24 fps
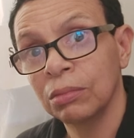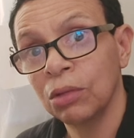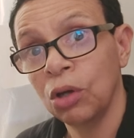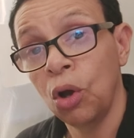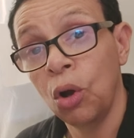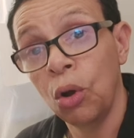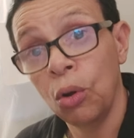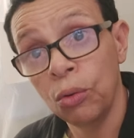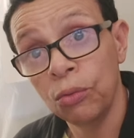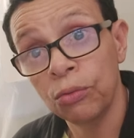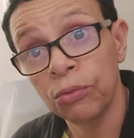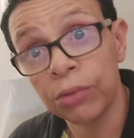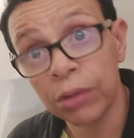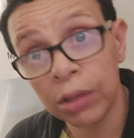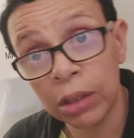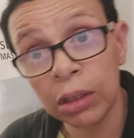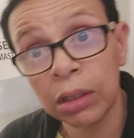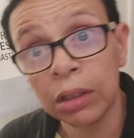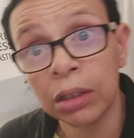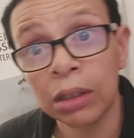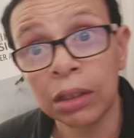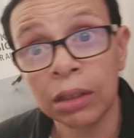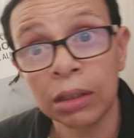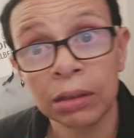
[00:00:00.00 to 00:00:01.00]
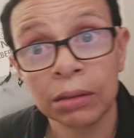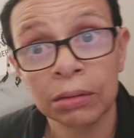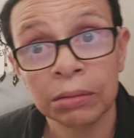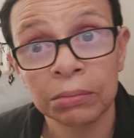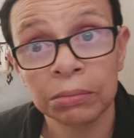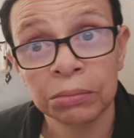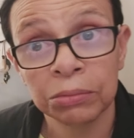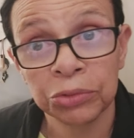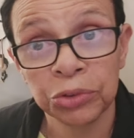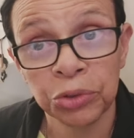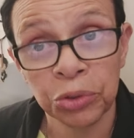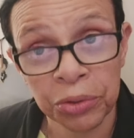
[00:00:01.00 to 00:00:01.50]
Oh, really?
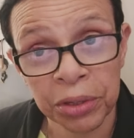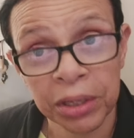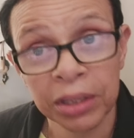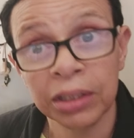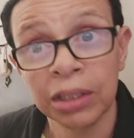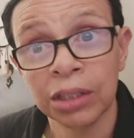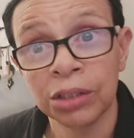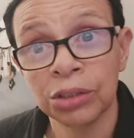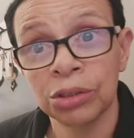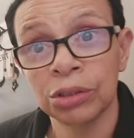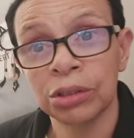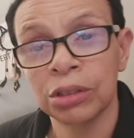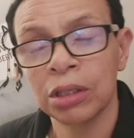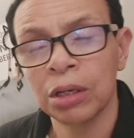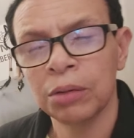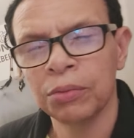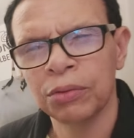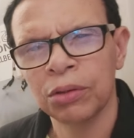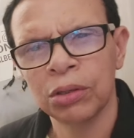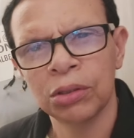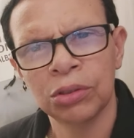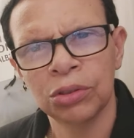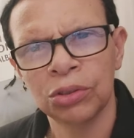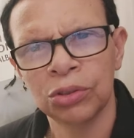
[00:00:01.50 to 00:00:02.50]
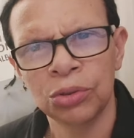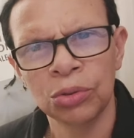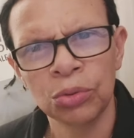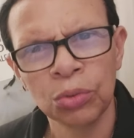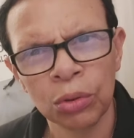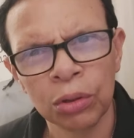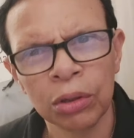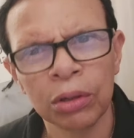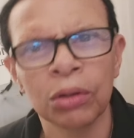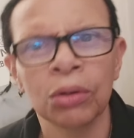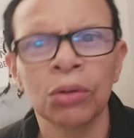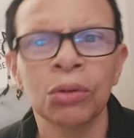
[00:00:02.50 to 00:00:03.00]
You think they should stop because
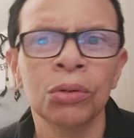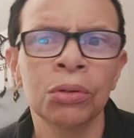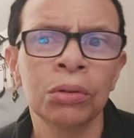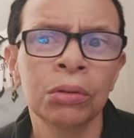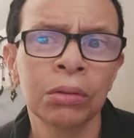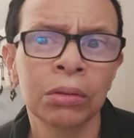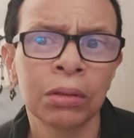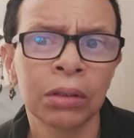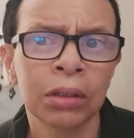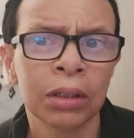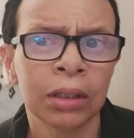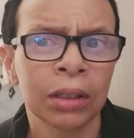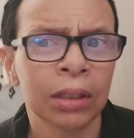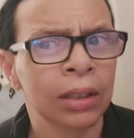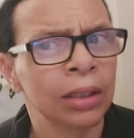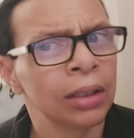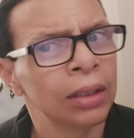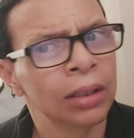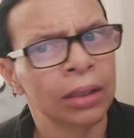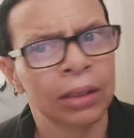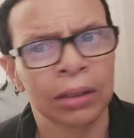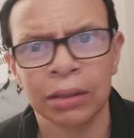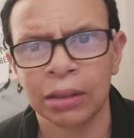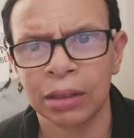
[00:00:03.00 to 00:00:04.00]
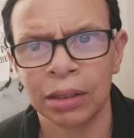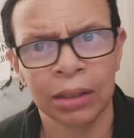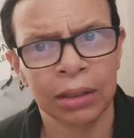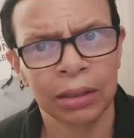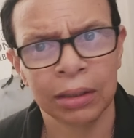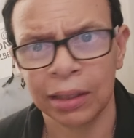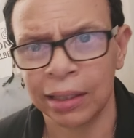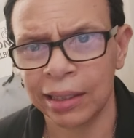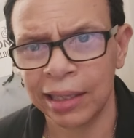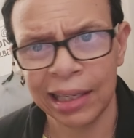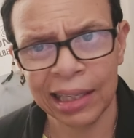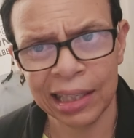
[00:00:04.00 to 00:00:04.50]
you are who? No,
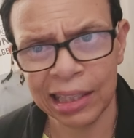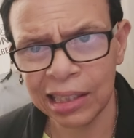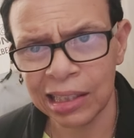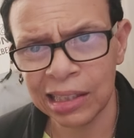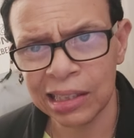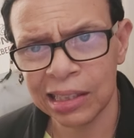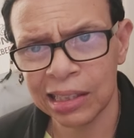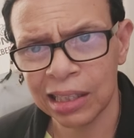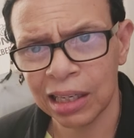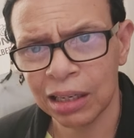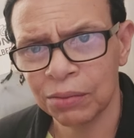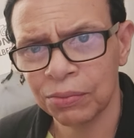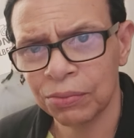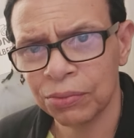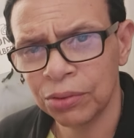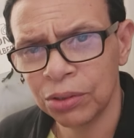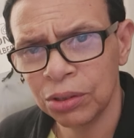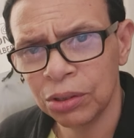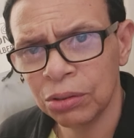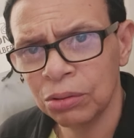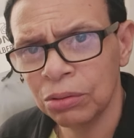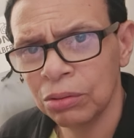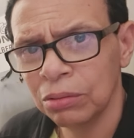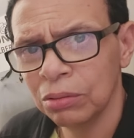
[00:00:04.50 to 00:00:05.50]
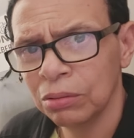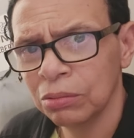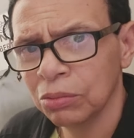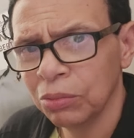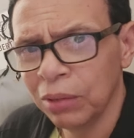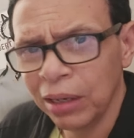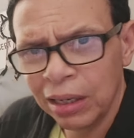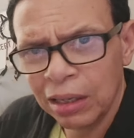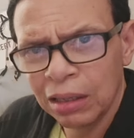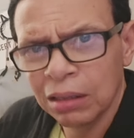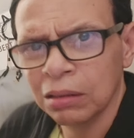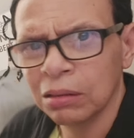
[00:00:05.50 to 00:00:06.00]
they're not going to stop for you.
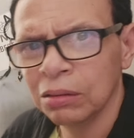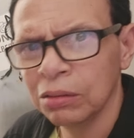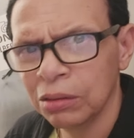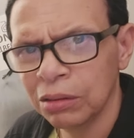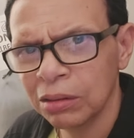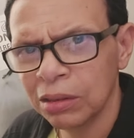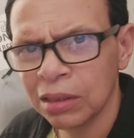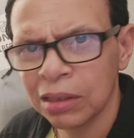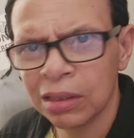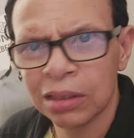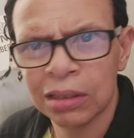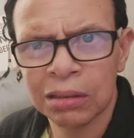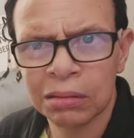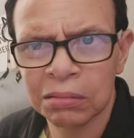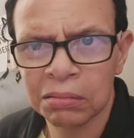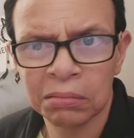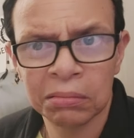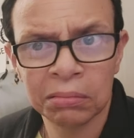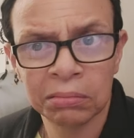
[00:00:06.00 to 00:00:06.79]
Why? You're just...